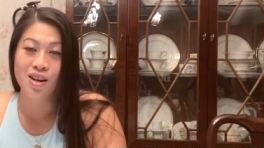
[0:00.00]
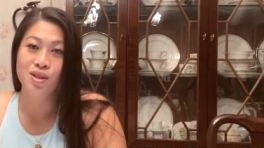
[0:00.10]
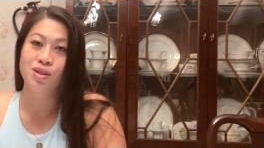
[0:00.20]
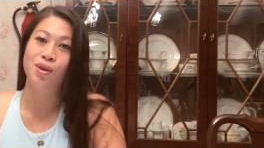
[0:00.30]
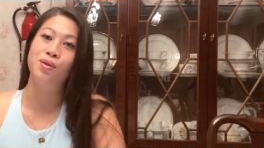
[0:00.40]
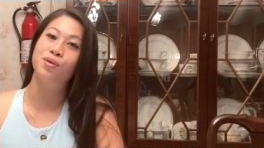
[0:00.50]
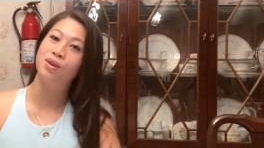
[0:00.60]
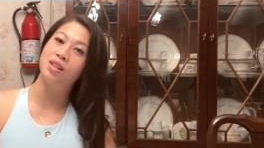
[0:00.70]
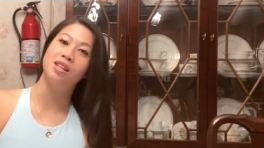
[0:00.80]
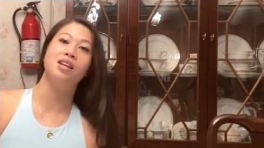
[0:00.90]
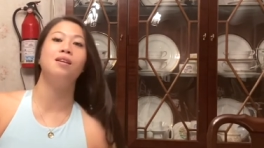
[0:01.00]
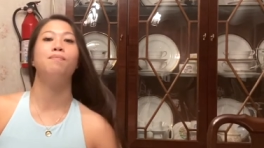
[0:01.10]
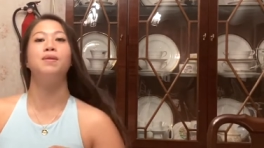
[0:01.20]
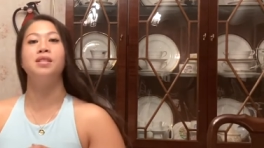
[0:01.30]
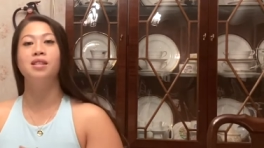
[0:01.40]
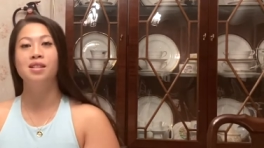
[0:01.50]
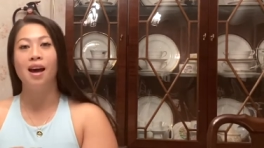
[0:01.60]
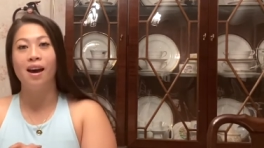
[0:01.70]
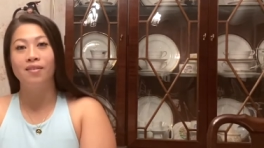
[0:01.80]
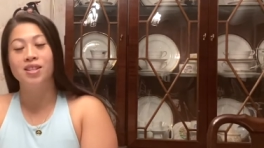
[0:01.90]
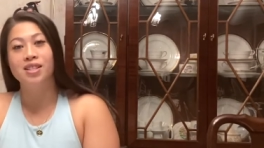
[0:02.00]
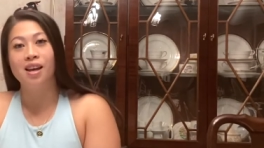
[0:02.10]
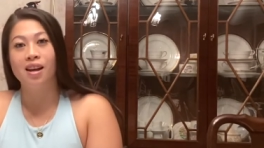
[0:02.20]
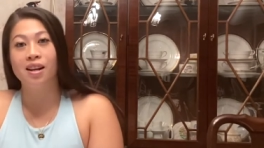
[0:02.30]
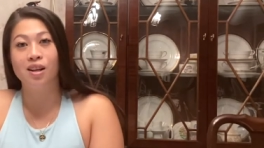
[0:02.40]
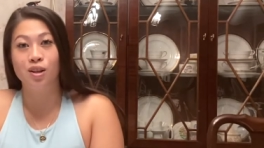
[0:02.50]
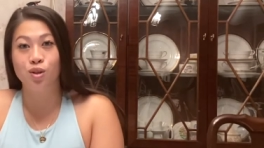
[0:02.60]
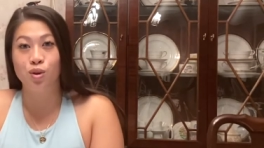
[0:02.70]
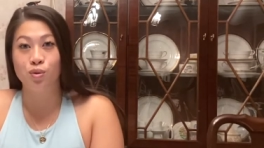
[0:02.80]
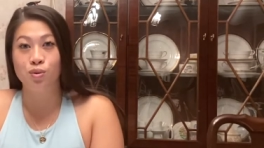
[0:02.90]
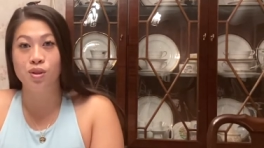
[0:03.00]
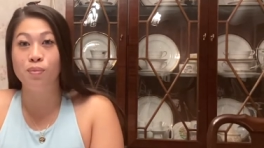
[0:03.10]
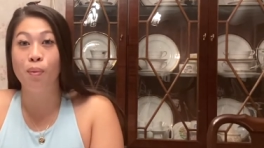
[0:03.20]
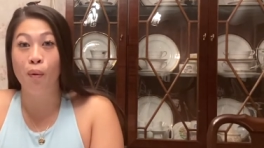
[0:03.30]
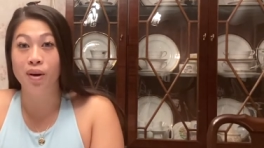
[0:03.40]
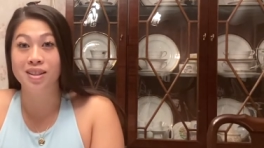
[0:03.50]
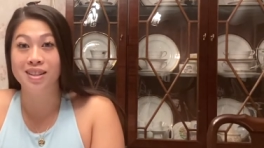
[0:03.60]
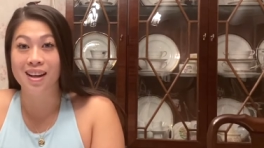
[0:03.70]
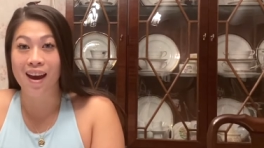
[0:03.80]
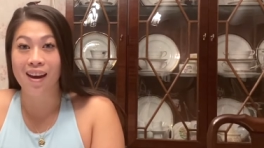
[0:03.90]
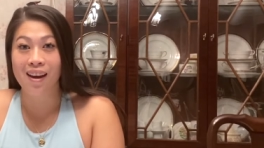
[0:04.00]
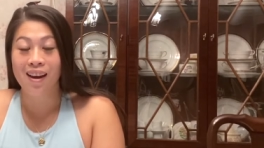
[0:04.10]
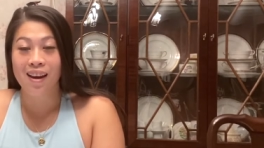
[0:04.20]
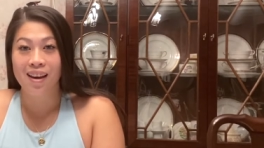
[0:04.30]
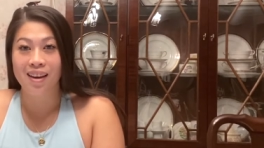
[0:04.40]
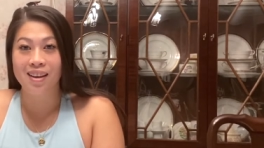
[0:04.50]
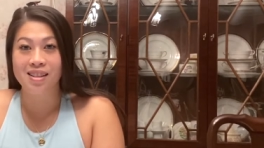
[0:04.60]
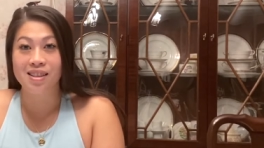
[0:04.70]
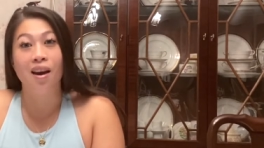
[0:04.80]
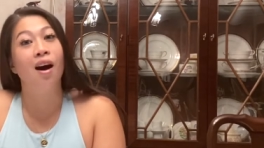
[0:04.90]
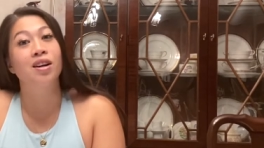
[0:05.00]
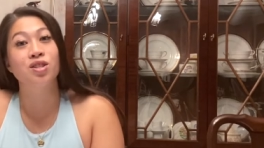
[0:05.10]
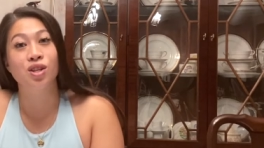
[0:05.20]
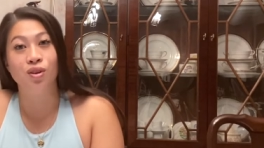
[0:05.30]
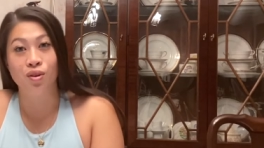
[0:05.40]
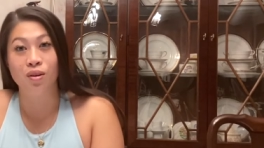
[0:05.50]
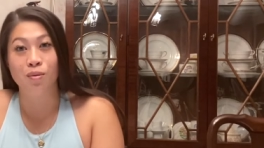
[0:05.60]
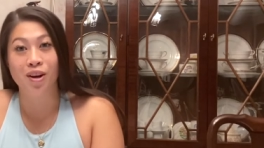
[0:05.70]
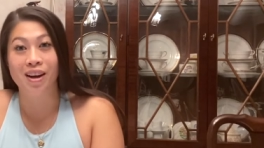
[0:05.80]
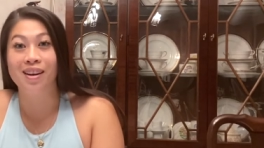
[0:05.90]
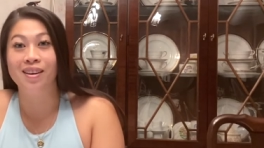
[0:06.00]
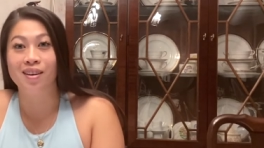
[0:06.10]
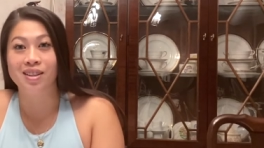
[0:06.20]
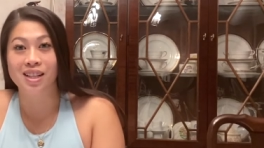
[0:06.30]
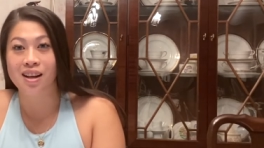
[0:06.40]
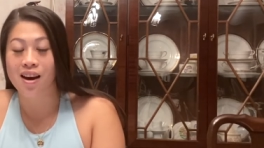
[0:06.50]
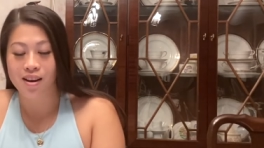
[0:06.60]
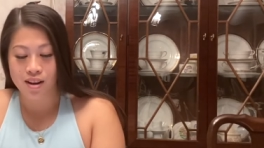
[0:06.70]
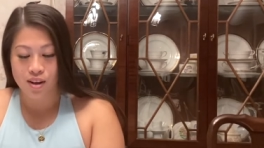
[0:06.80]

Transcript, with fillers: So the business that I've decided to support today is Kansha Creamery in Gardena.